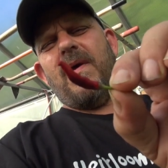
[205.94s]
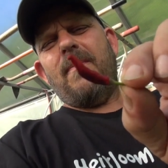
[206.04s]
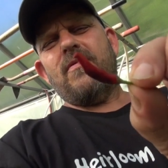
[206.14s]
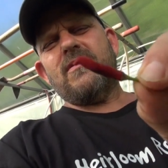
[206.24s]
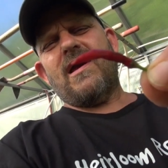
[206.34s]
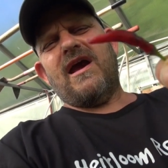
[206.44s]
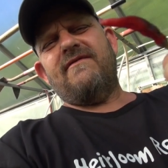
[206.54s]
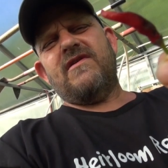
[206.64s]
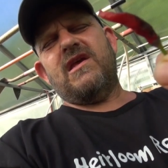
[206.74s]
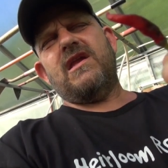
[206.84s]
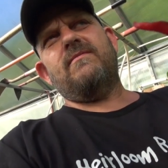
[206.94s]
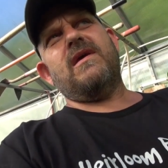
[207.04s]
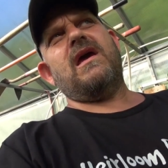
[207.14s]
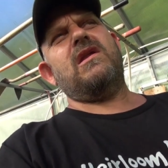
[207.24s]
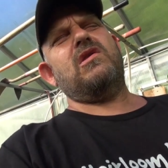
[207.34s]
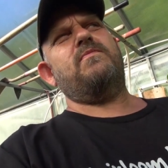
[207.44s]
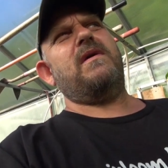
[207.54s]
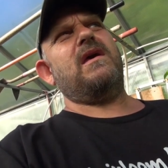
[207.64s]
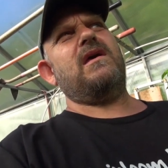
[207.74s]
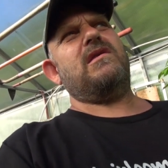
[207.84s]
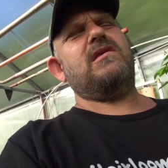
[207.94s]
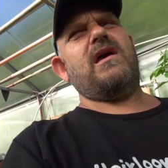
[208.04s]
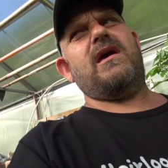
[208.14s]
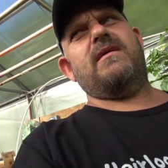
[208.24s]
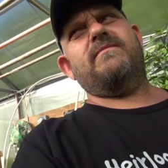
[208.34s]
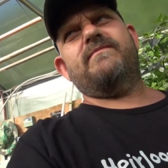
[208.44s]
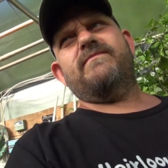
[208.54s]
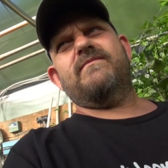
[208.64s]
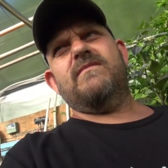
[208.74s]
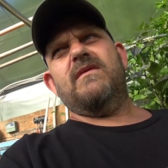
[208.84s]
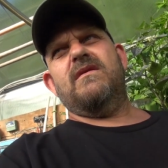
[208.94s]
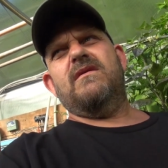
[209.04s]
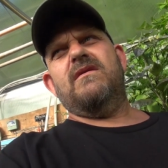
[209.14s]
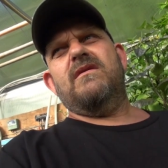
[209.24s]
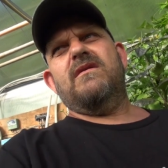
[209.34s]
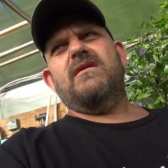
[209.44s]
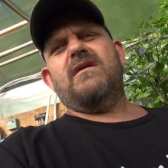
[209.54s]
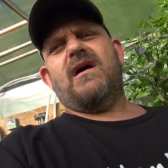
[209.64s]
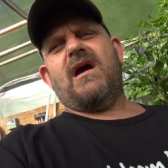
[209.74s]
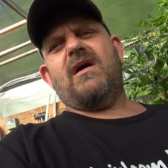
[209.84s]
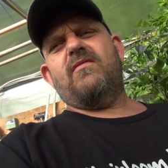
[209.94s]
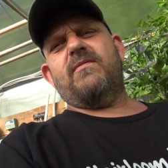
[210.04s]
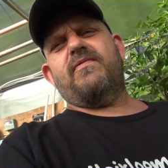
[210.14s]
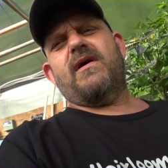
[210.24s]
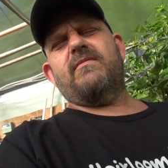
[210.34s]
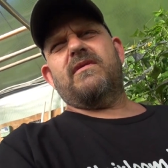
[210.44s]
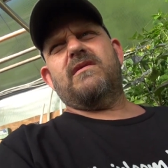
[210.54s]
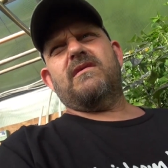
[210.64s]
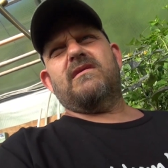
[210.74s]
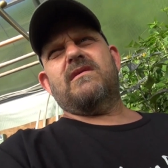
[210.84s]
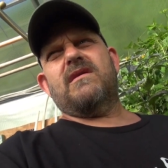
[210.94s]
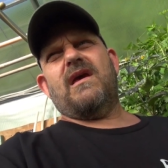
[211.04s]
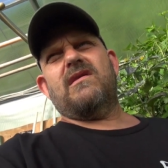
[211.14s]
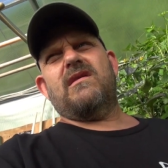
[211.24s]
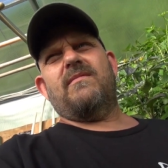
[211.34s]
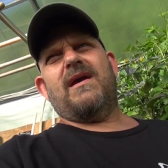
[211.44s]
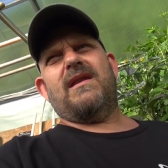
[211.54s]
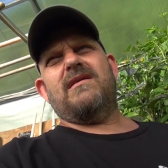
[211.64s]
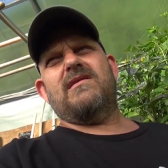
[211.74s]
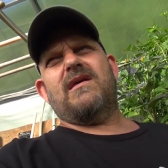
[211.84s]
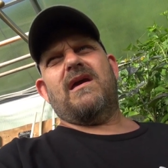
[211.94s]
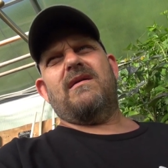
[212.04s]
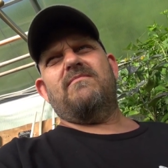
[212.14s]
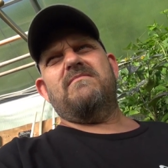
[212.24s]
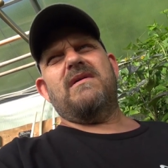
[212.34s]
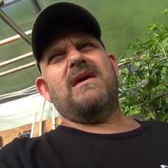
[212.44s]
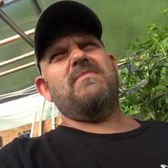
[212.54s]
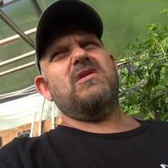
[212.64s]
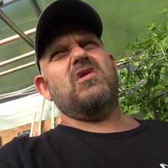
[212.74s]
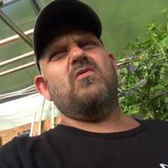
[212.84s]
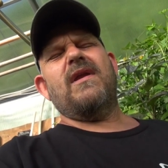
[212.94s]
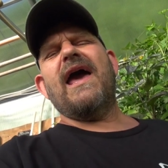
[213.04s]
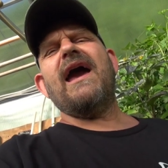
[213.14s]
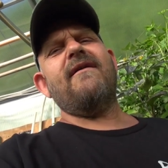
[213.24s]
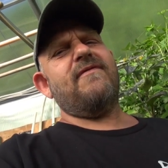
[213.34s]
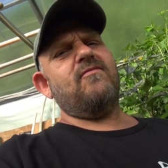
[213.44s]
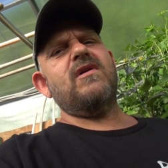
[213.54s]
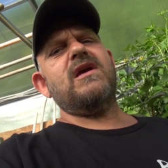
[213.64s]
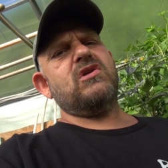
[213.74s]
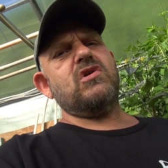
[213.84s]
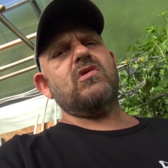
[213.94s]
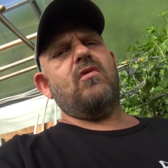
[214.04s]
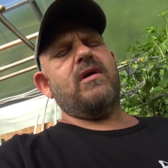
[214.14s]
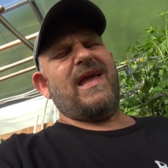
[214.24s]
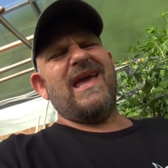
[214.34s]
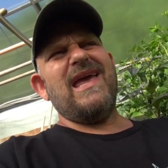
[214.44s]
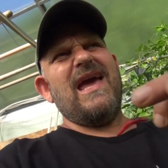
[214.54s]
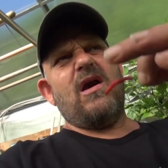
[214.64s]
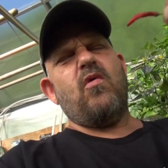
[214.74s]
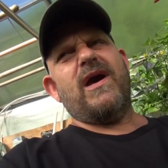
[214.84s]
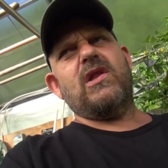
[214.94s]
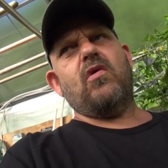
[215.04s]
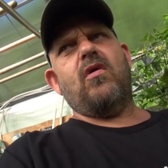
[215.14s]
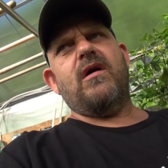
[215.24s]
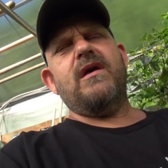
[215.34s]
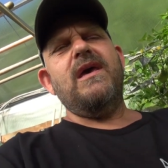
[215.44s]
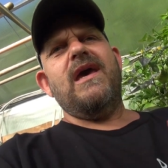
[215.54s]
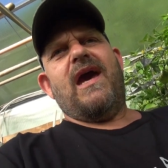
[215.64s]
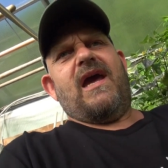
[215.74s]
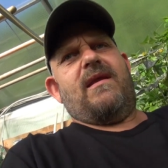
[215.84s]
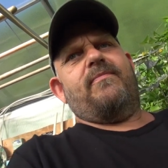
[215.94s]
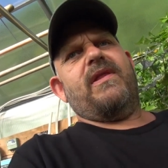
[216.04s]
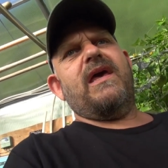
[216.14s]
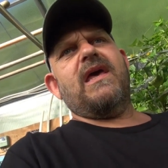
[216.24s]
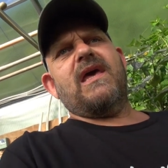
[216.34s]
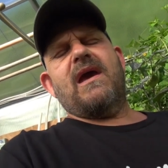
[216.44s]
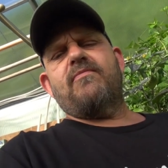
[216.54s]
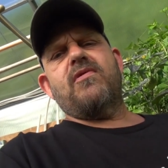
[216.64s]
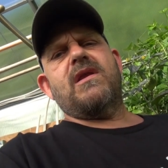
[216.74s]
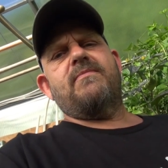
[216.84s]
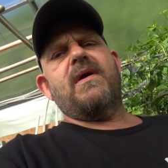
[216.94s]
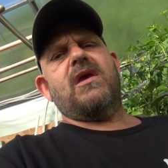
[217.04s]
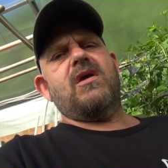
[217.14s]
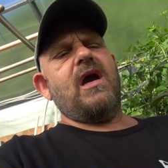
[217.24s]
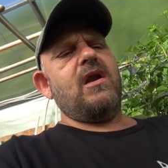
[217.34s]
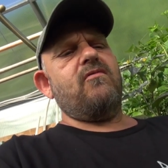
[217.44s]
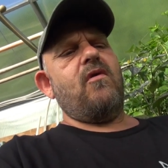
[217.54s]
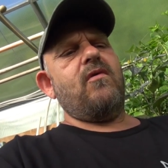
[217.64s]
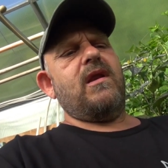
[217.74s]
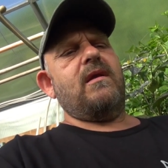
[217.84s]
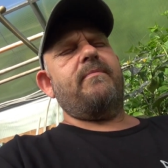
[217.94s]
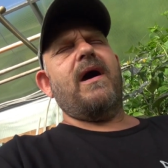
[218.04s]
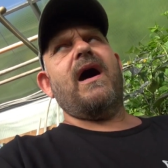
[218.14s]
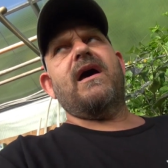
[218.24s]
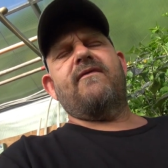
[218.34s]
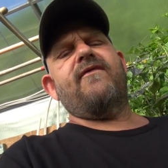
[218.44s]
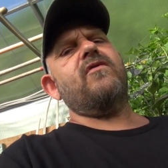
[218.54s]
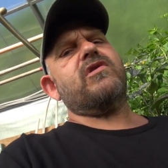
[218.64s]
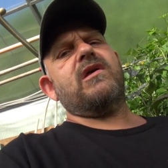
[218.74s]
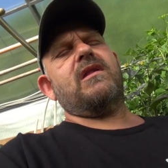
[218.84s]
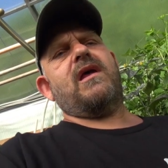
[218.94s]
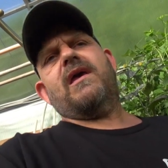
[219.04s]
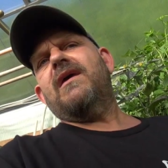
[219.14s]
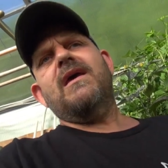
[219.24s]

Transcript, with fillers: peppers, I've seen them get as big as, say, I would probably guesstimate and say maybe two and a half, three inches long. They can get quite long, and the plant can get pretty big. You got to grow it in a pot in full sunlight.